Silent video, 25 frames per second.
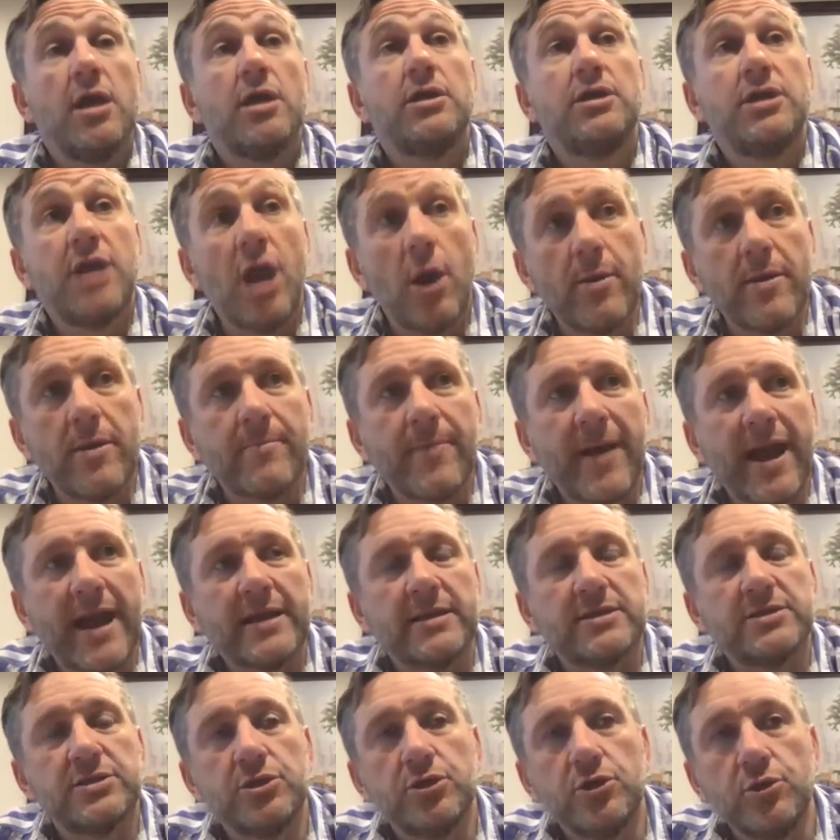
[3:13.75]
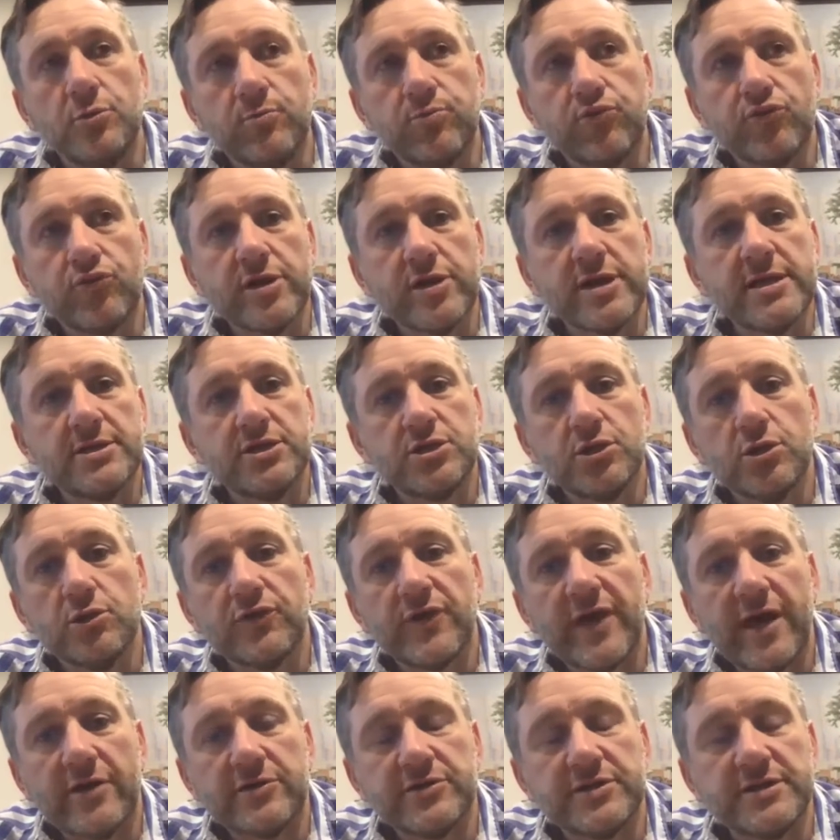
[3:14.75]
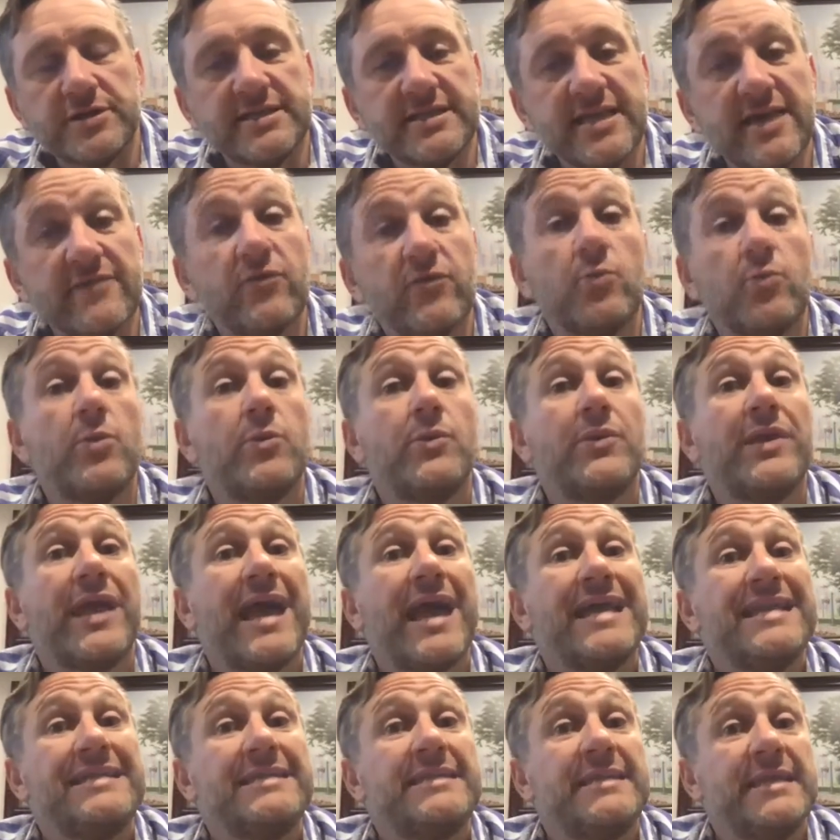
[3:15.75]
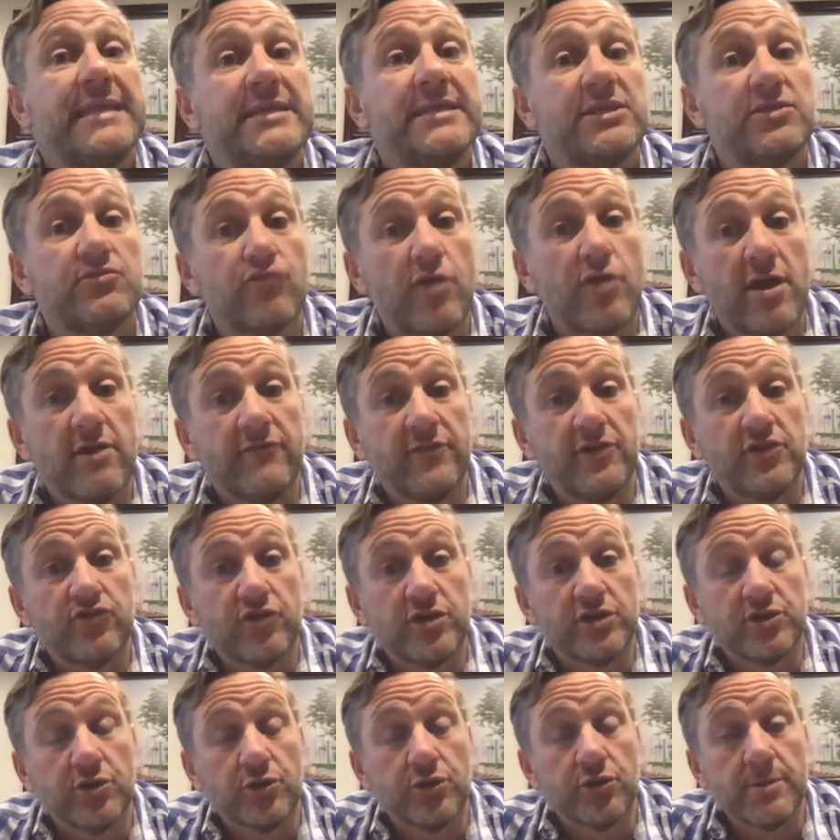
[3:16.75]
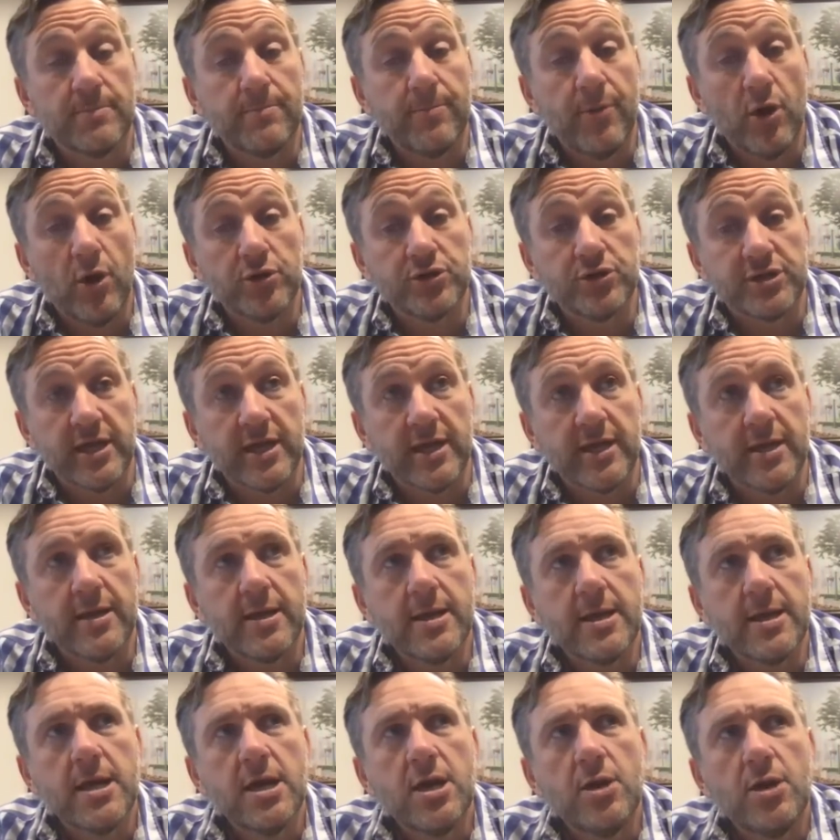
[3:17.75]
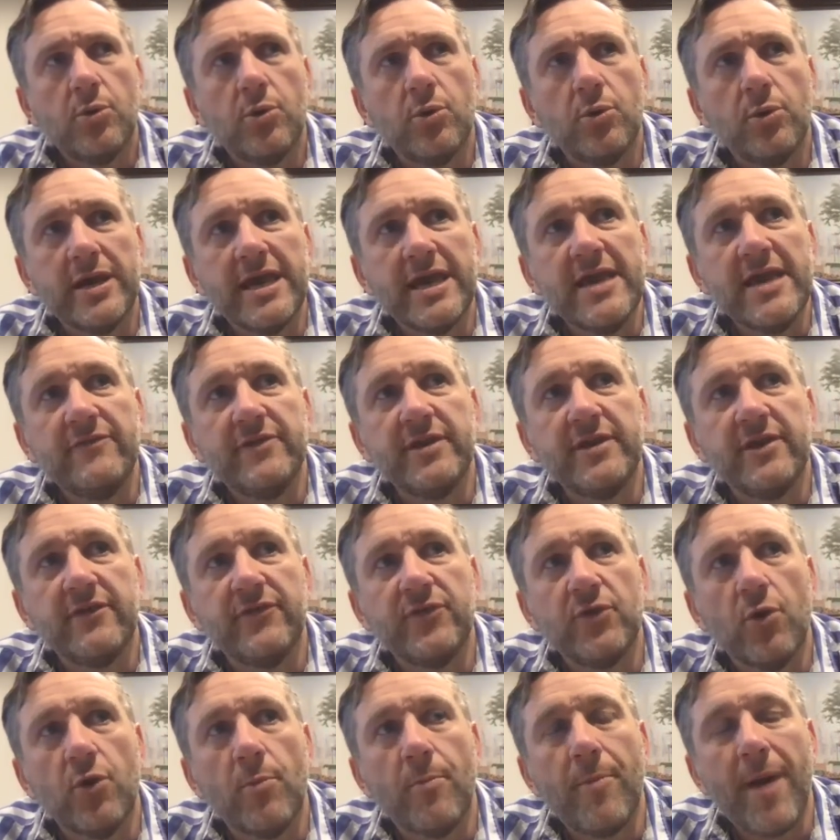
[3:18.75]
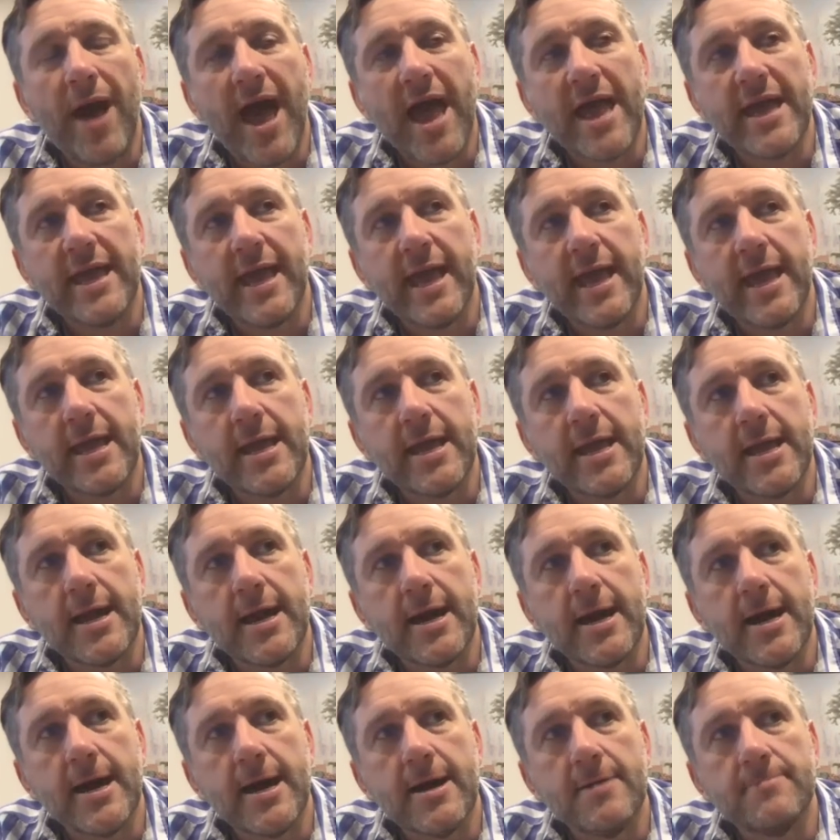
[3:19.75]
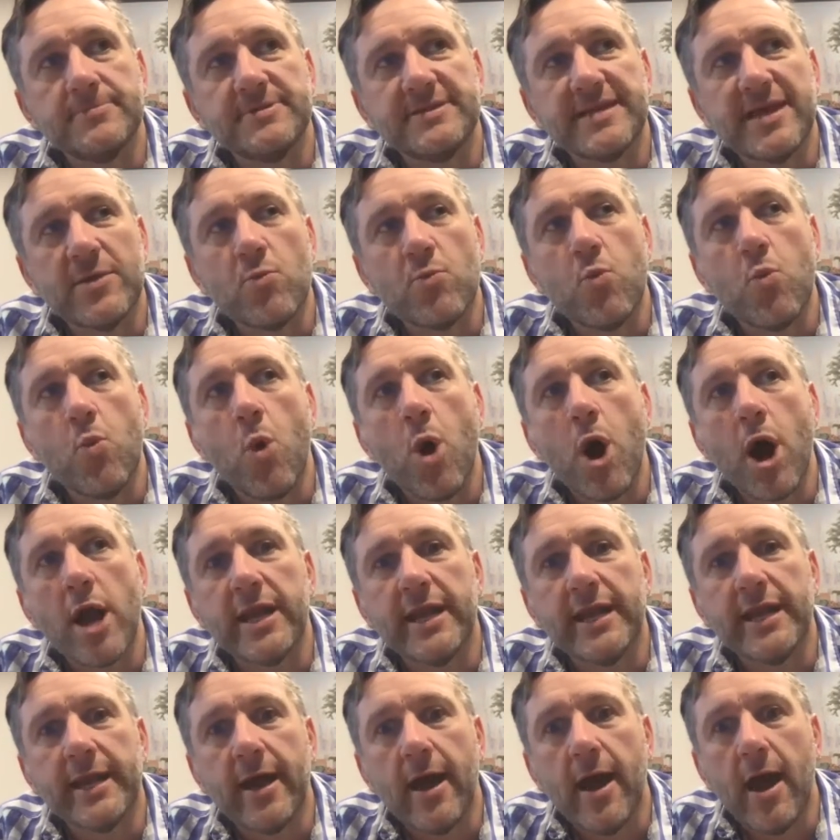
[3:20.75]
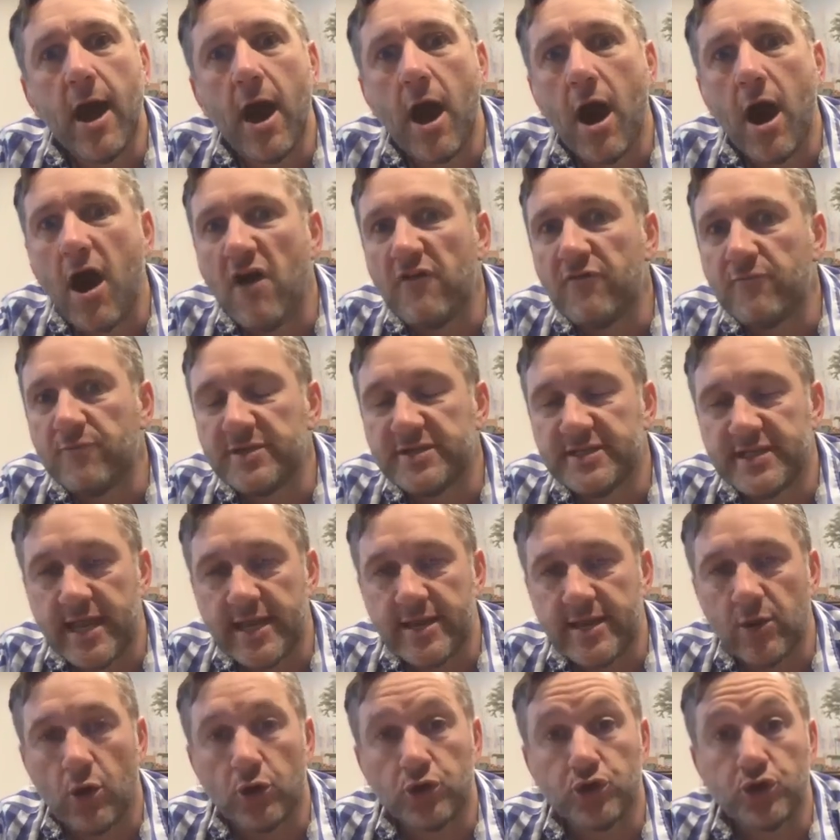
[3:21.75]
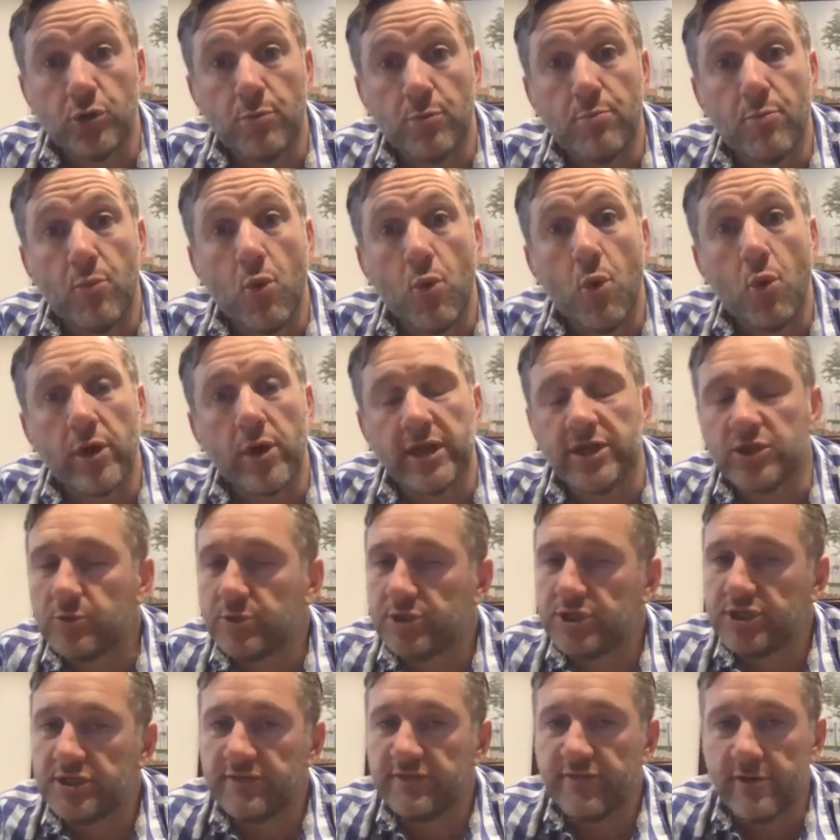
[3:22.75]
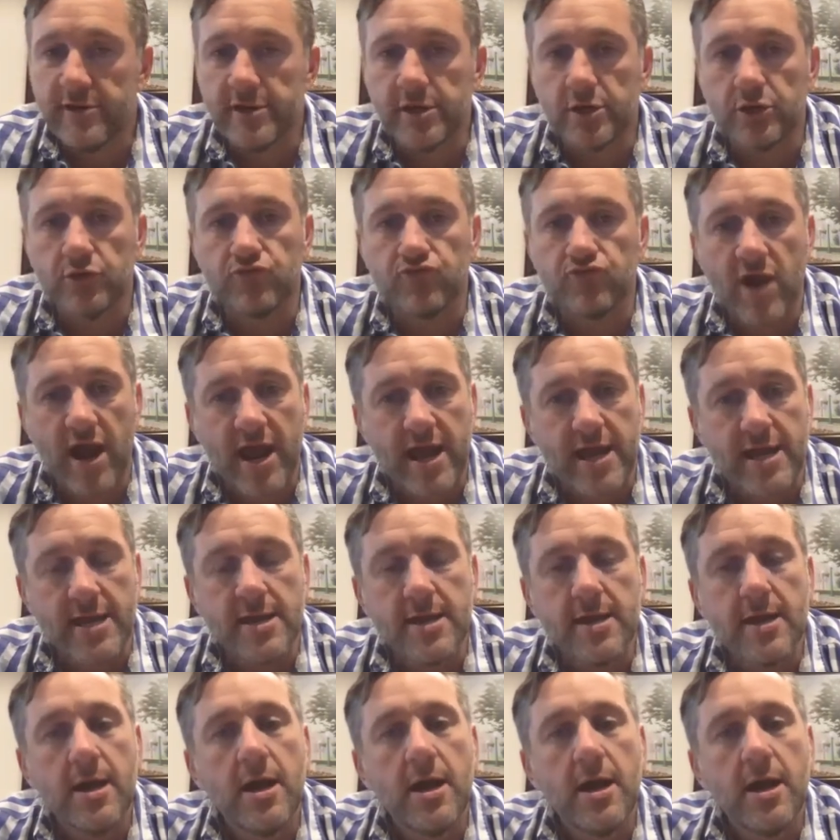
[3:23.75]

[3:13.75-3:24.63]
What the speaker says: Going back to pre-2007, we would get a decent rate of interest on deposit, or even if you're paying, say, 1.5% on your mortgage, which is a very good rate,